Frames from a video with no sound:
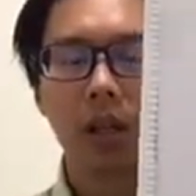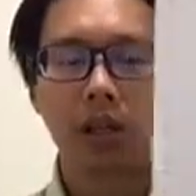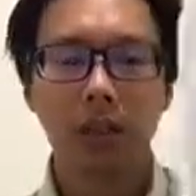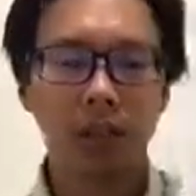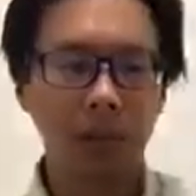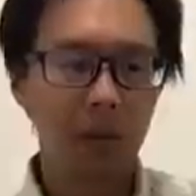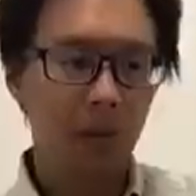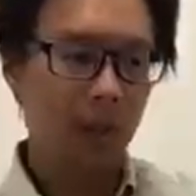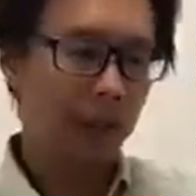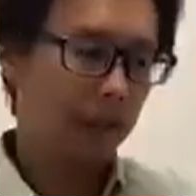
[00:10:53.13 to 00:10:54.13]
So
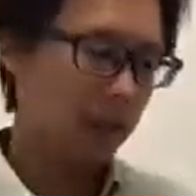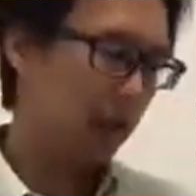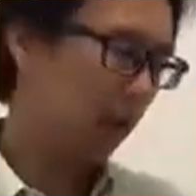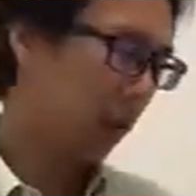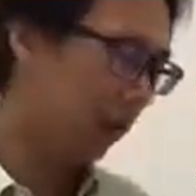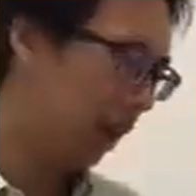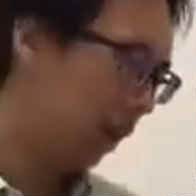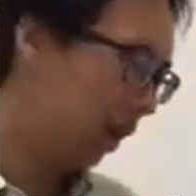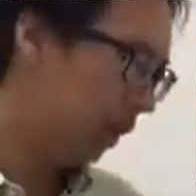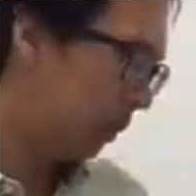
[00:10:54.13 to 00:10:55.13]
it's
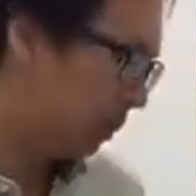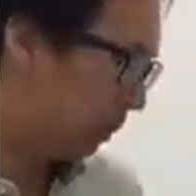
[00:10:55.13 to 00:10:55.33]
a